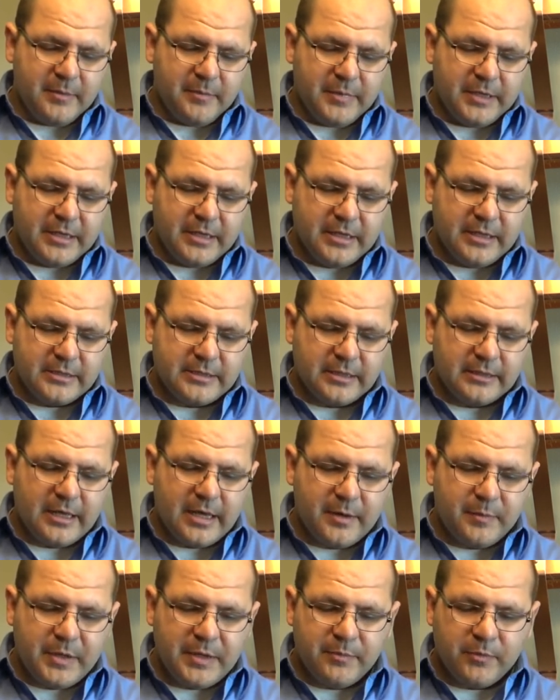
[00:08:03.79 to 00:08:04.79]
Because a
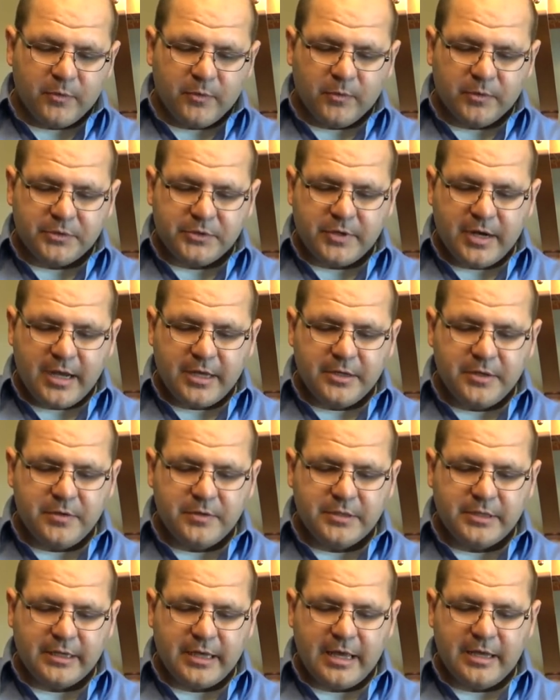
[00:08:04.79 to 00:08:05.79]
lot of people will try
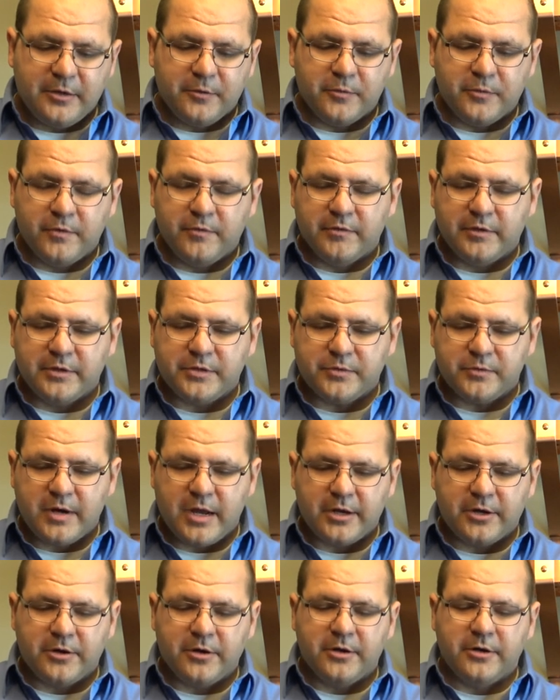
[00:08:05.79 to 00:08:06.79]
using a grooveless
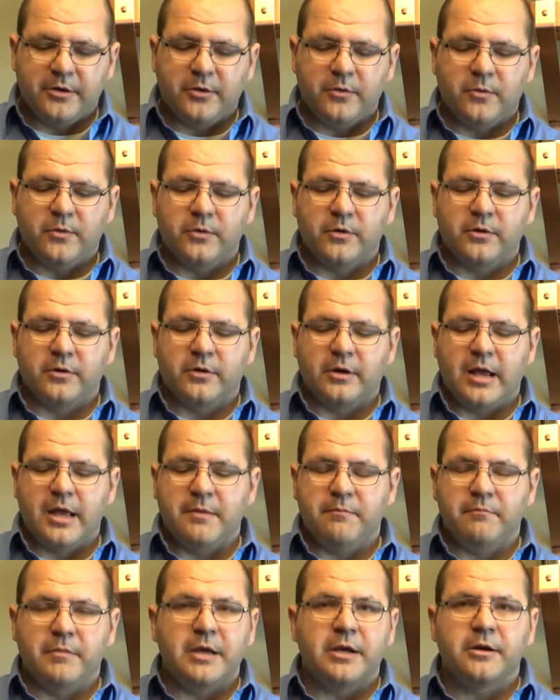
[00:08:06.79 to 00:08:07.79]
record or a
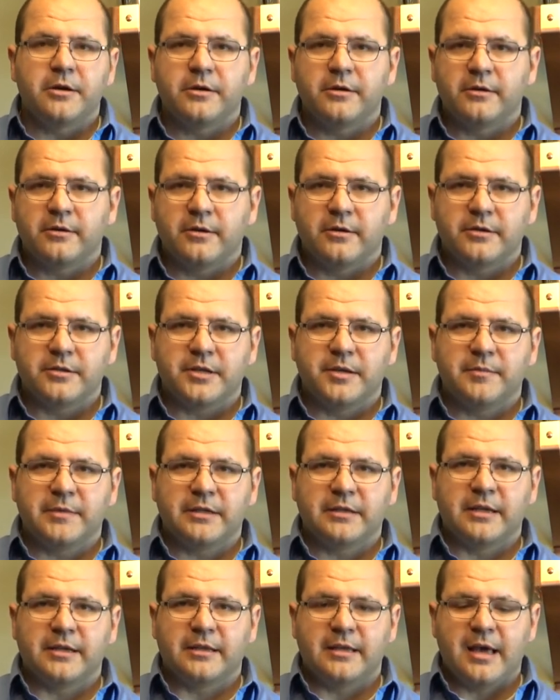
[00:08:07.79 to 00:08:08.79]
mirror or something
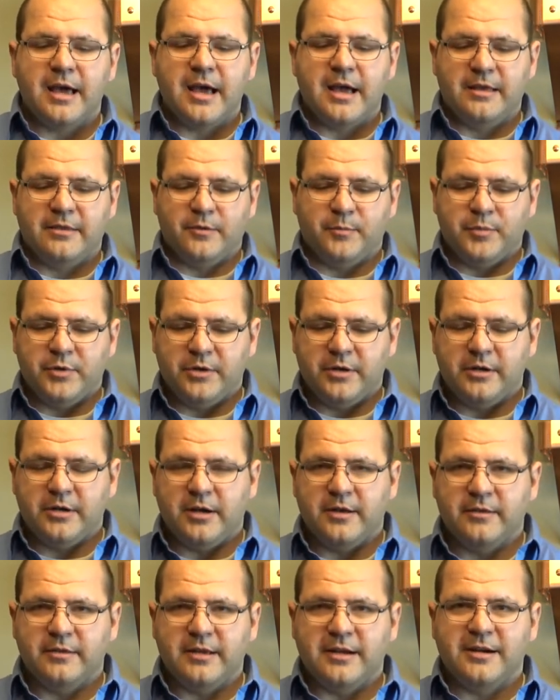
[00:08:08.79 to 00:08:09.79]
like that, and they'll put it
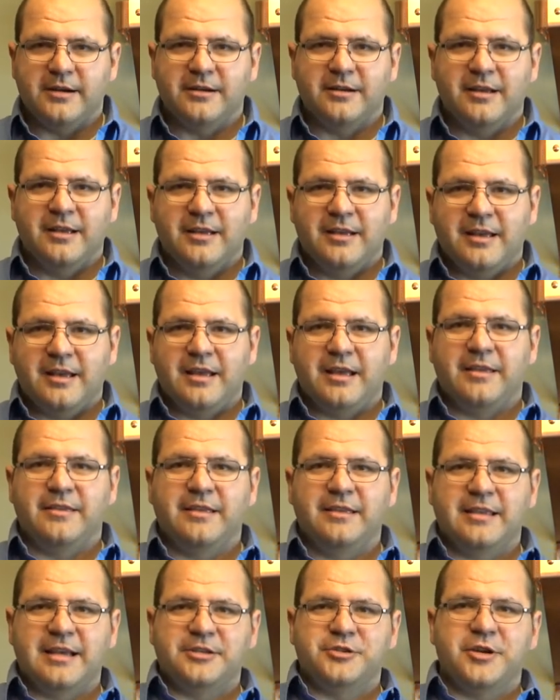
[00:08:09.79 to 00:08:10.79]
on there and
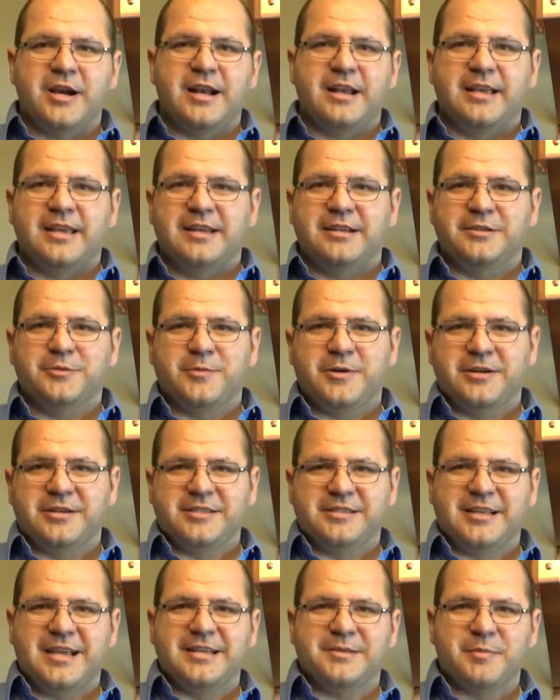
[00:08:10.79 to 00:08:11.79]
then they try to get it to where it
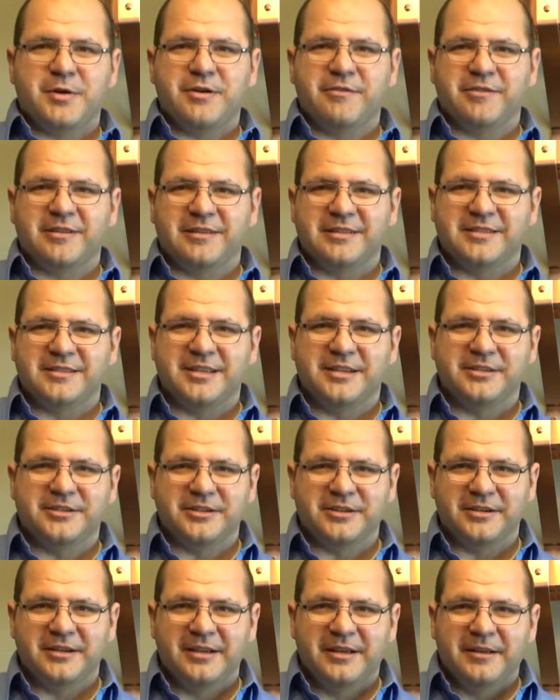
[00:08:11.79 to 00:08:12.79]
stays perfectly
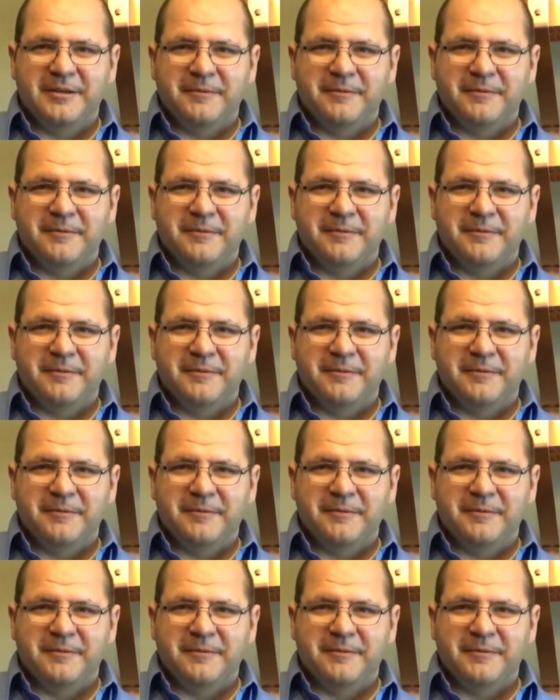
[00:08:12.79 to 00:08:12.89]
center,